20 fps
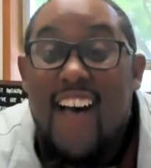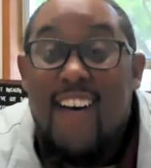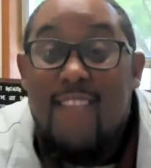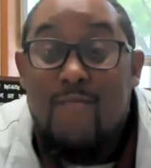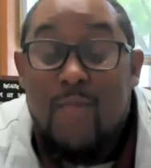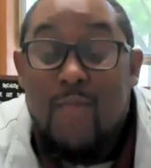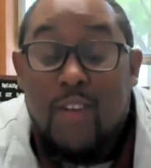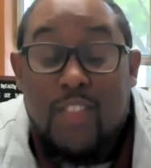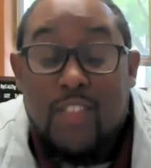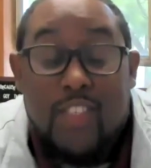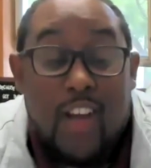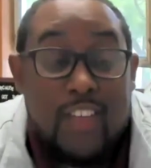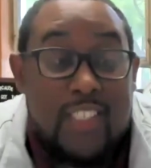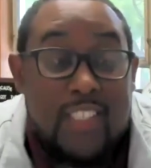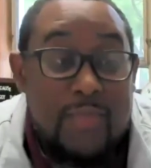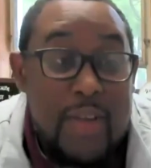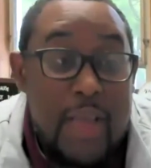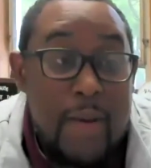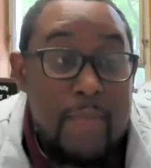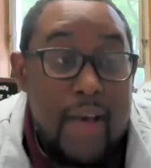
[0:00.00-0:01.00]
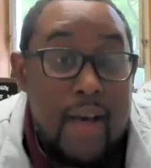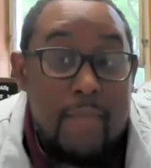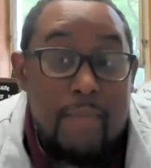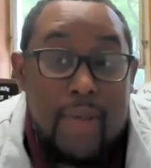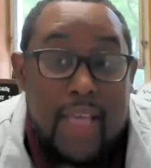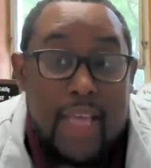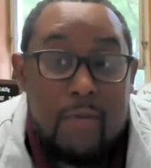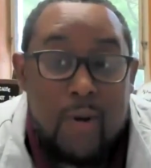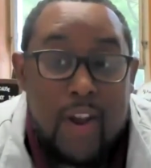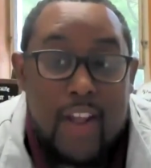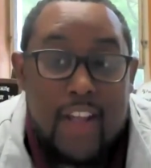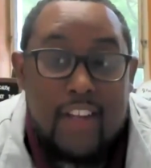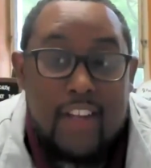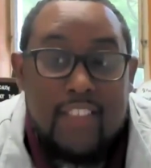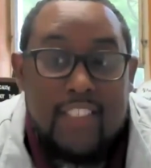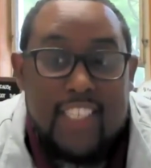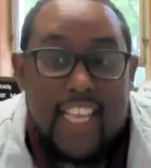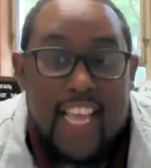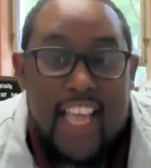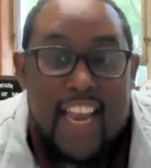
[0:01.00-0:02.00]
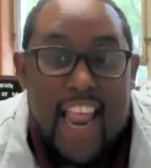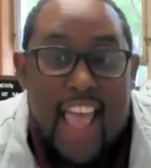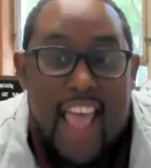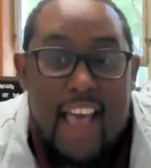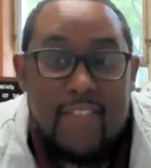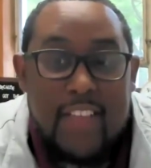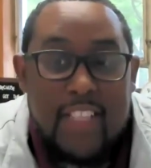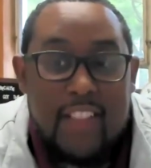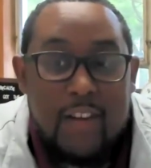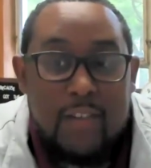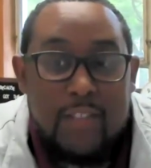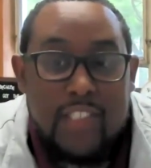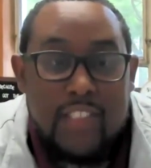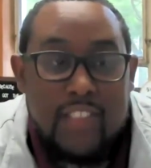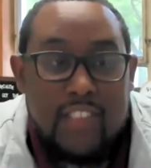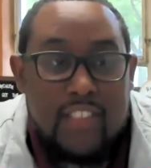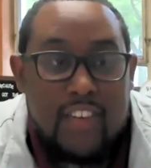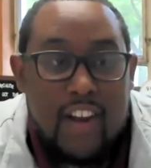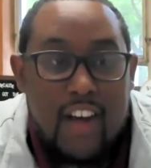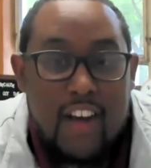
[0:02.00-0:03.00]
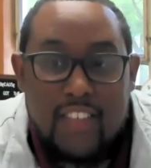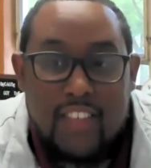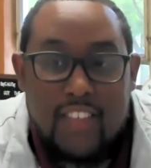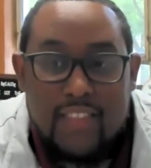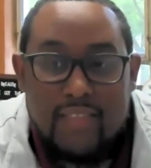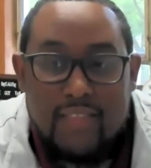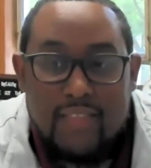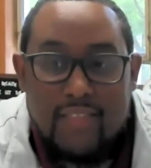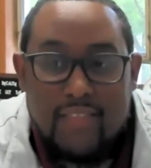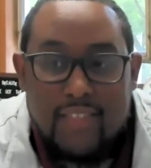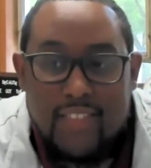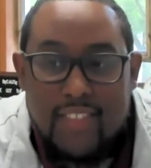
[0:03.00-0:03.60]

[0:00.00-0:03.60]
Talk to me about bed rails and having those installed.